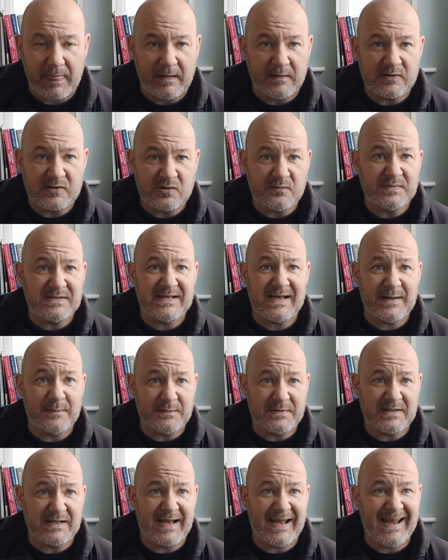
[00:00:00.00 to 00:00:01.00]
And
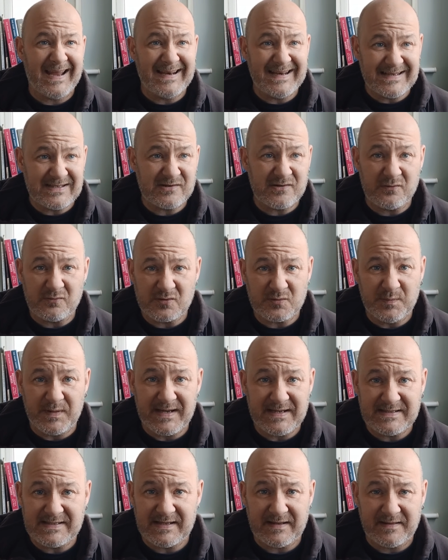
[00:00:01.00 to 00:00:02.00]
sometimes it is those
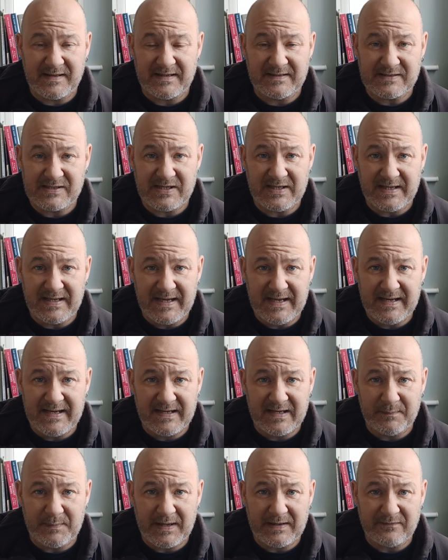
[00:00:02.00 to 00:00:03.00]
basic things that you need
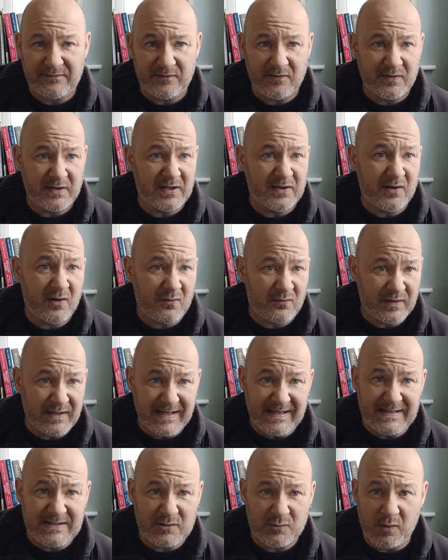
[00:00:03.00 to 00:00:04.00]
in the back four. You don't
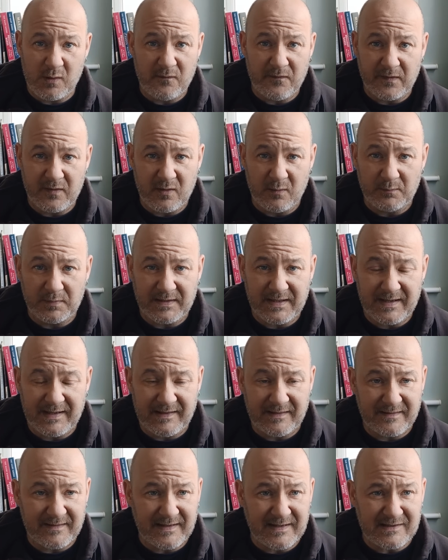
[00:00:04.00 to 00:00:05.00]
need to
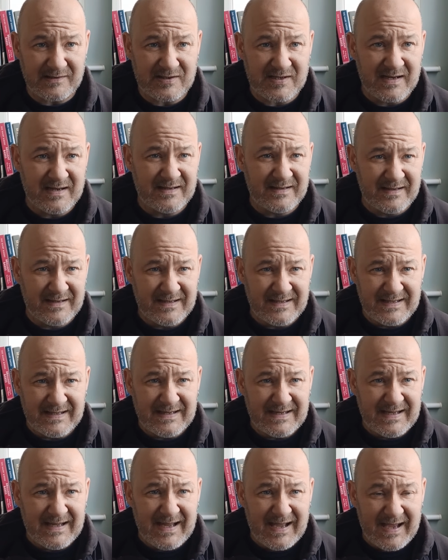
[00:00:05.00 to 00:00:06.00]
overcomplicate things.
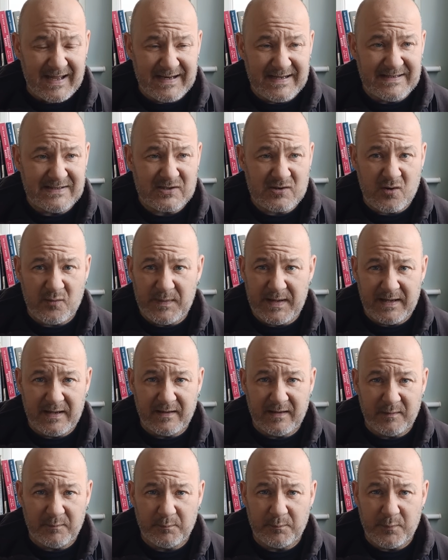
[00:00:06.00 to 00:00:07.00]
And he's come in
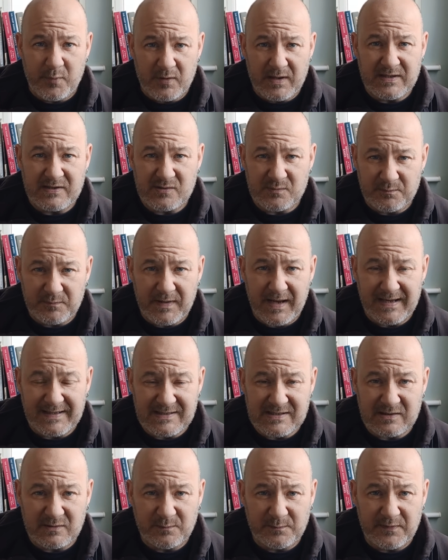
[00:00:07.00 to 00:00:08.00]
and put in some
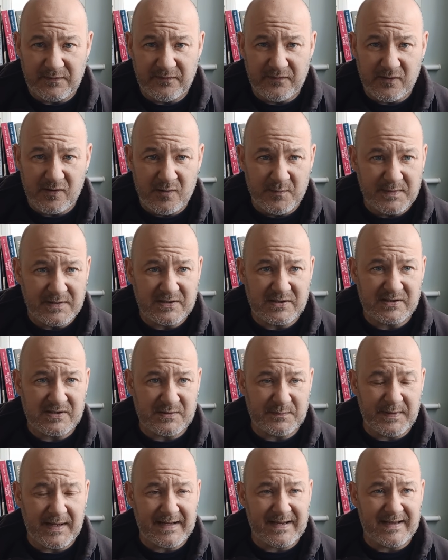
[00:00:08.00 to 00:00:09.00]
excellent performances
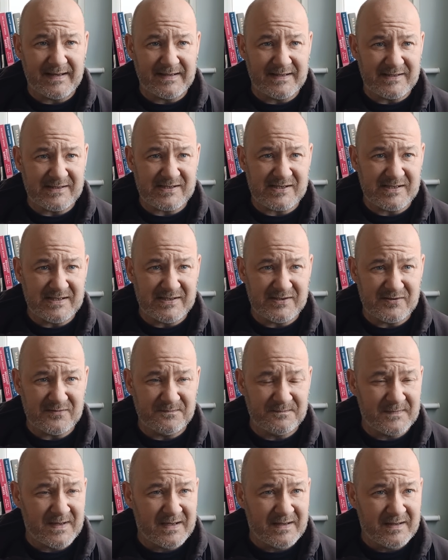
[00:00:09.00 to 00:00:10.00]
at back end of the season.